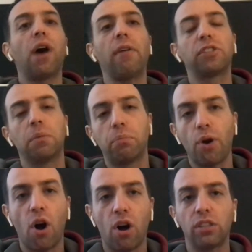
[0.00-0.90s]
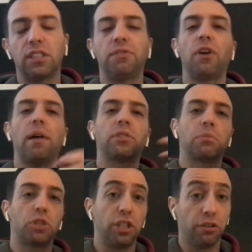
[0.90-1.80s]
some bronze, if you have
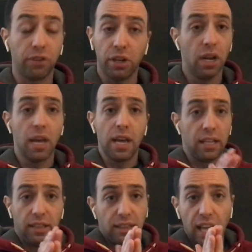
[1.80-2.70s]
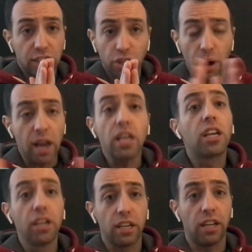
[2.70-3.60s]
some silver, that's already
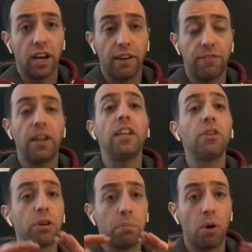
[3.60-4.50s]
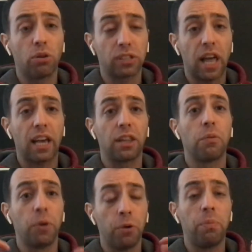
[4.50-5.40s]
good enough, and you're most likely
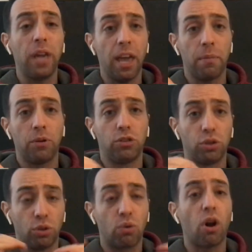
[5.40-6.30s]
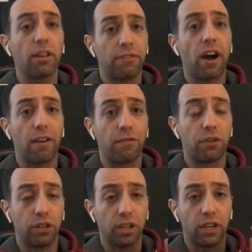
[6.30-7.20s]
will be able to qualify
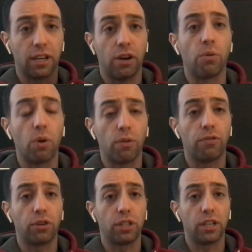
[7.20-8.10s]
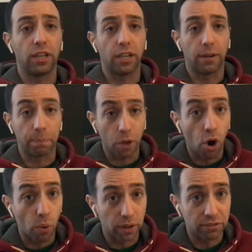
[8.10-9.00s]
for the
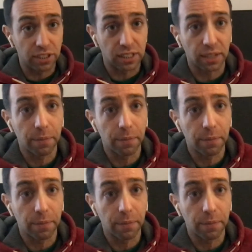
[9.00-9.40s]
O1 visa.